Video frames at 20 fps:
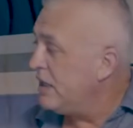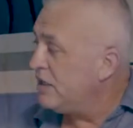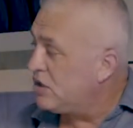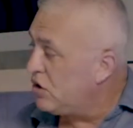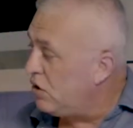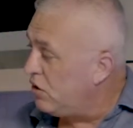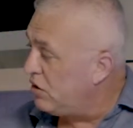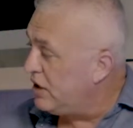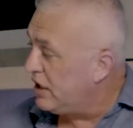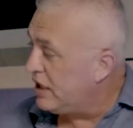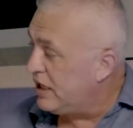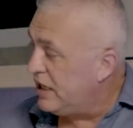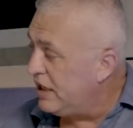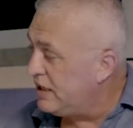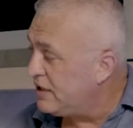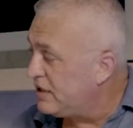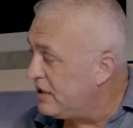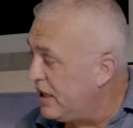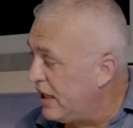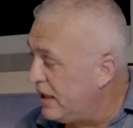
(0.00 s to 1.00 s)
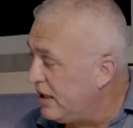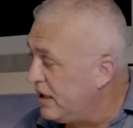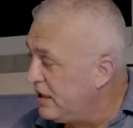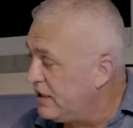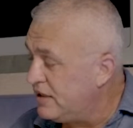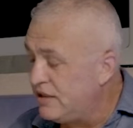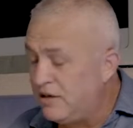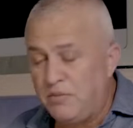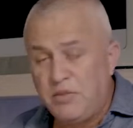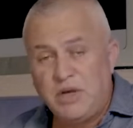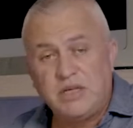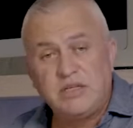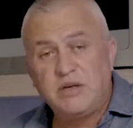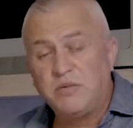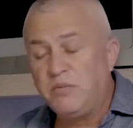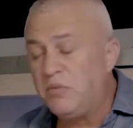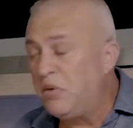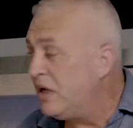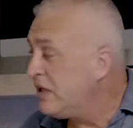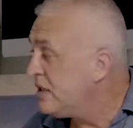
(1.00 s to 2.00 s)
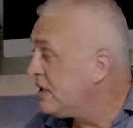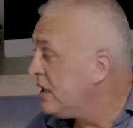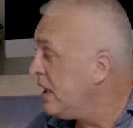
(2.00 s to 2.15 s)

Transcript: called The Kiss, and I think it's an amazing piece.